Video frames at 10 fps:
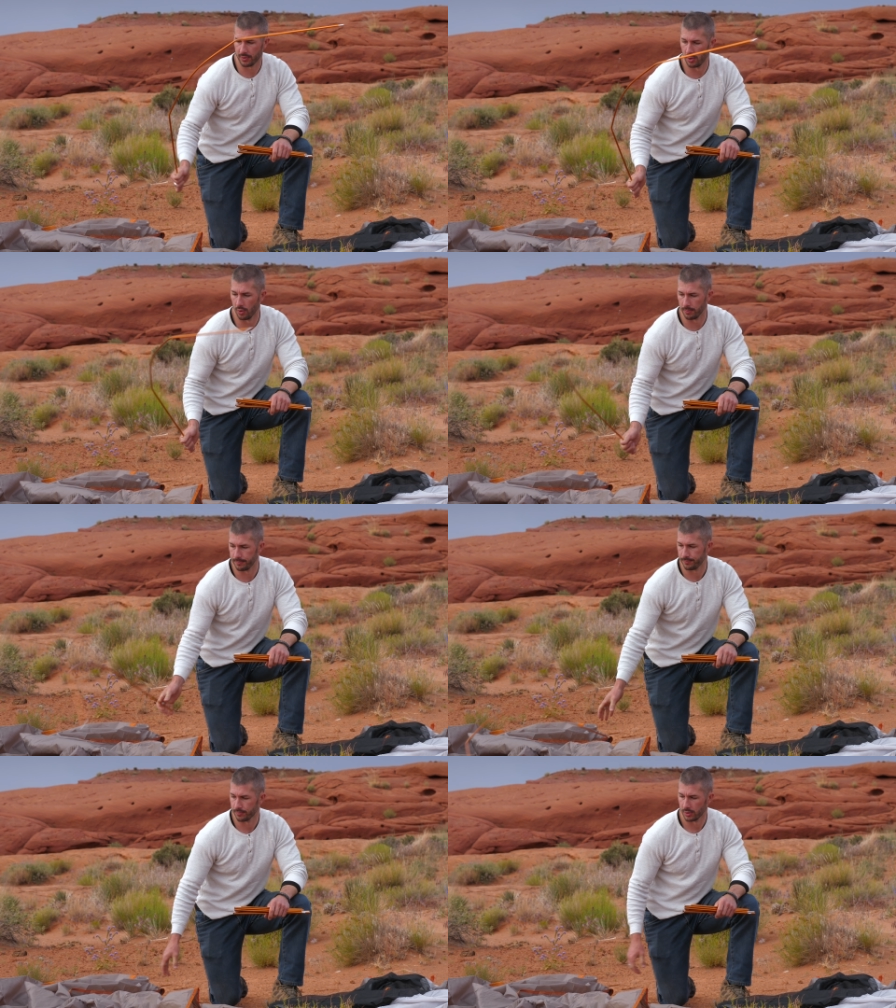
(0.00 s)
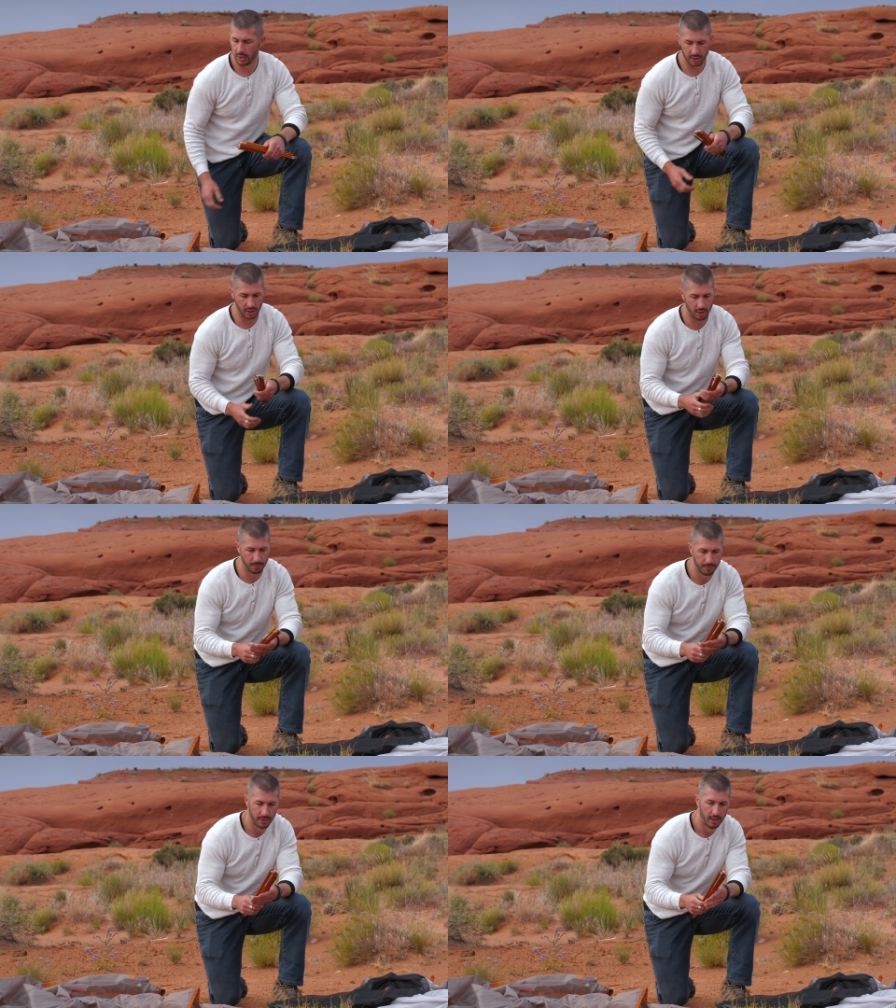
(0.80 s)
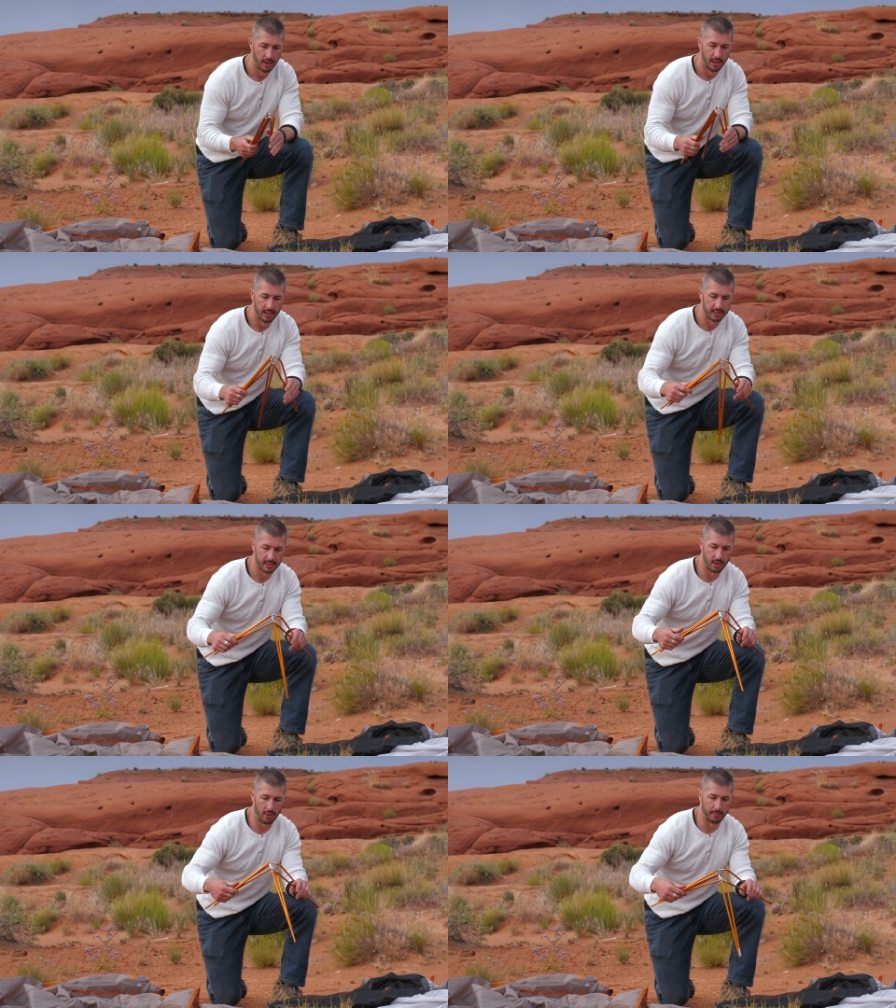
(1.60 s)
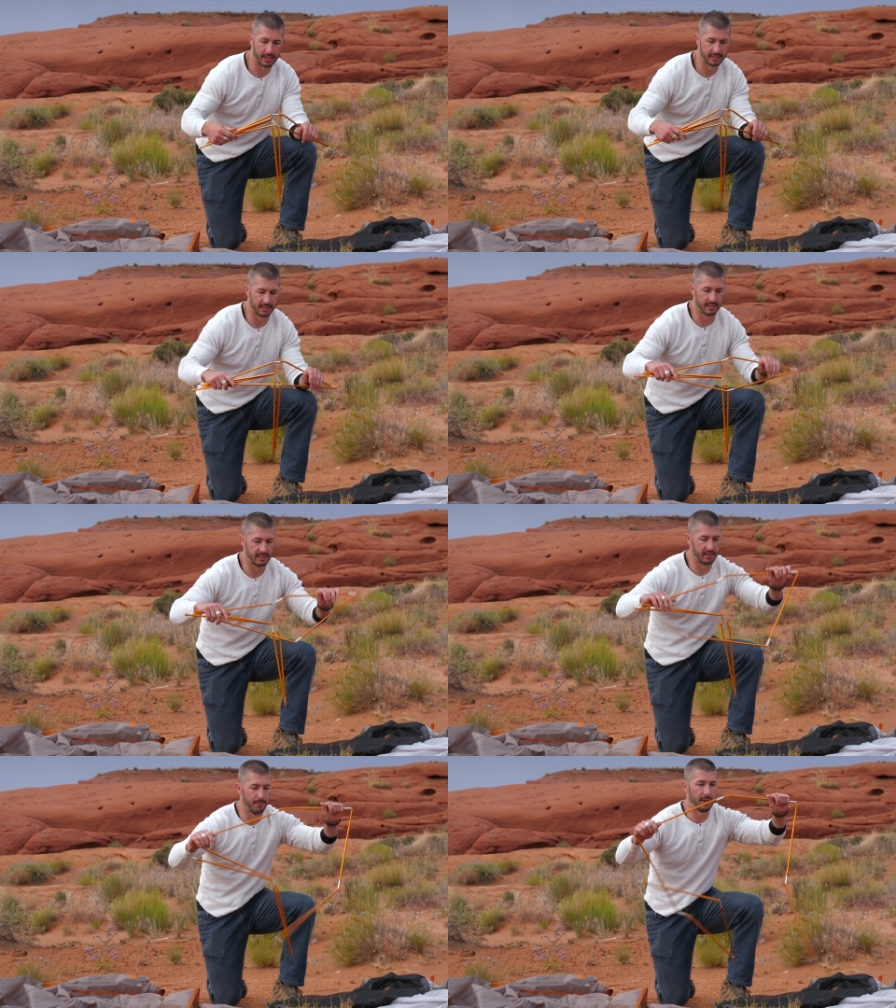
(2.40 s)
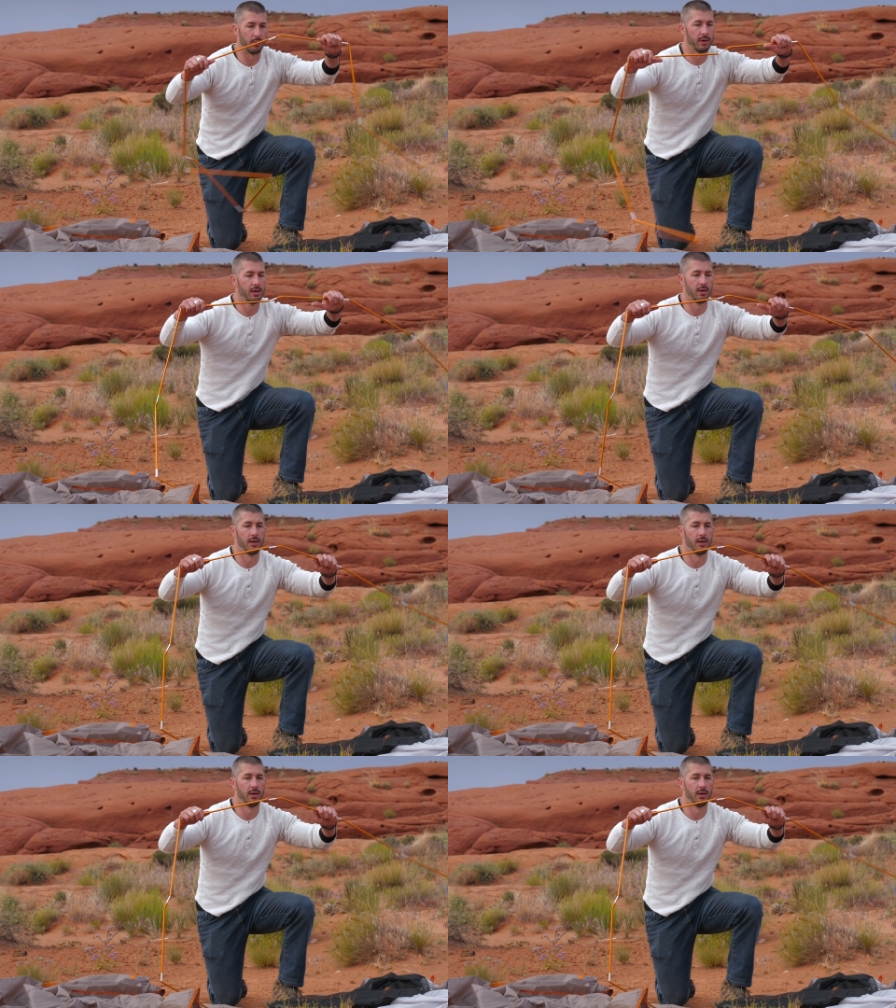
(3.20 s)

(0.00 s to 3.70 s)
Cool, good to know. Let's go, I'm guessing this is the big one.